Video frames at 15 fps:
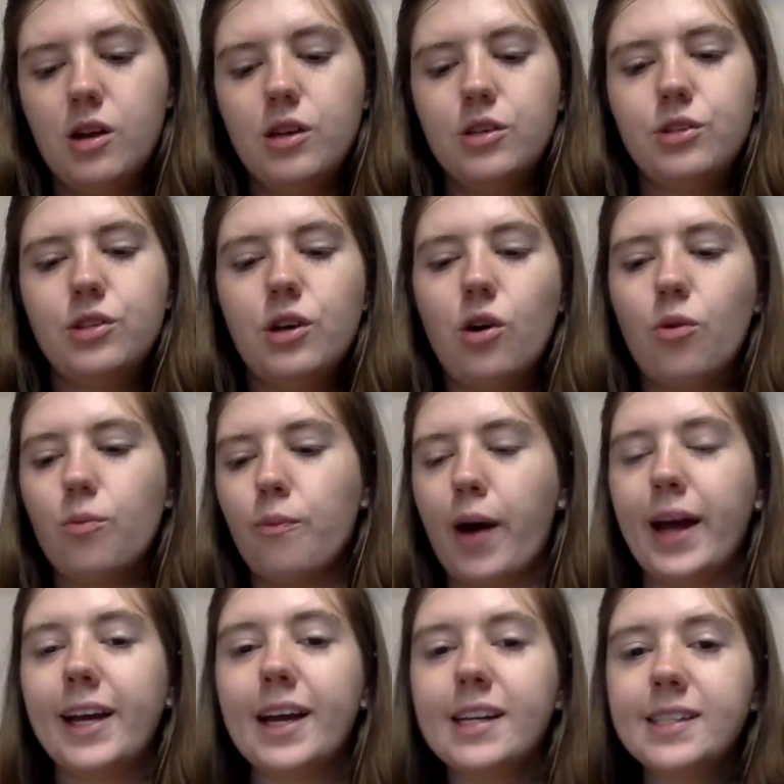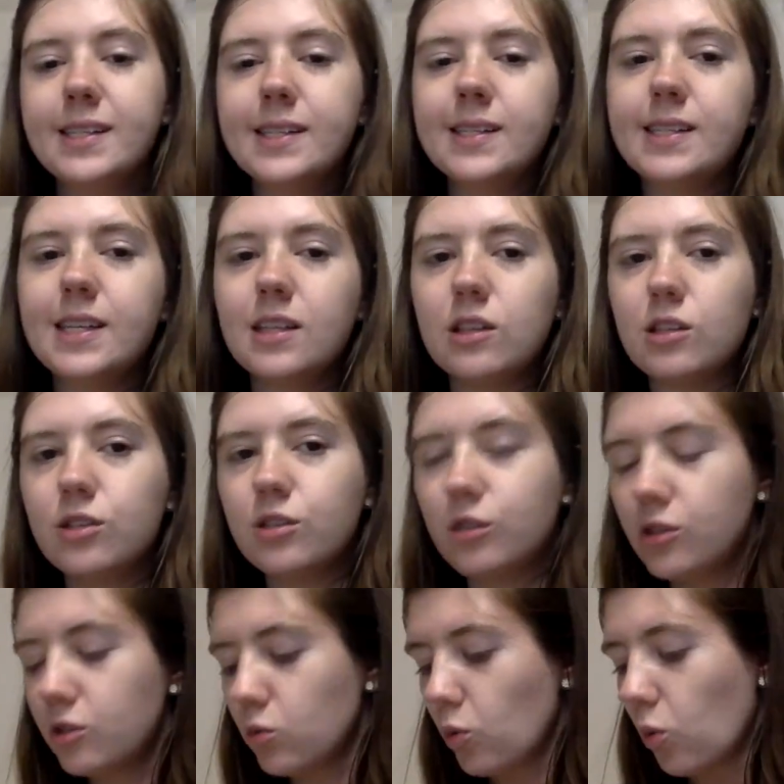So my guess is that the
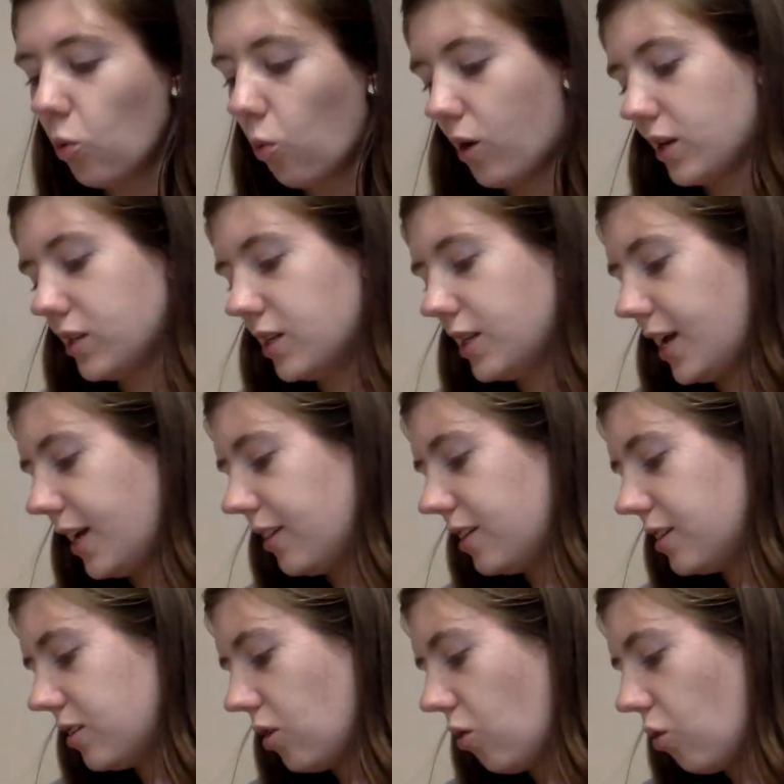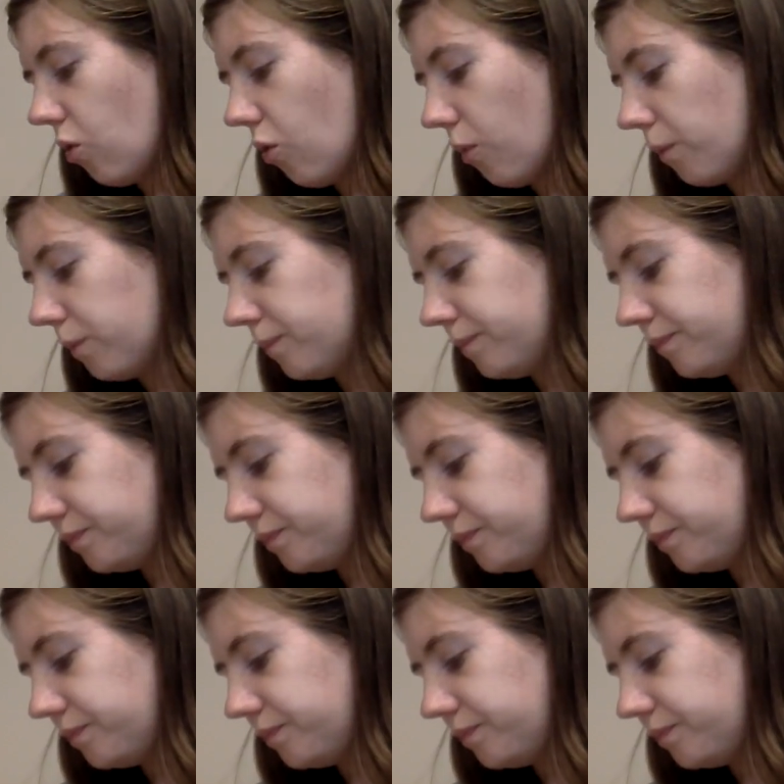students will want to take this home.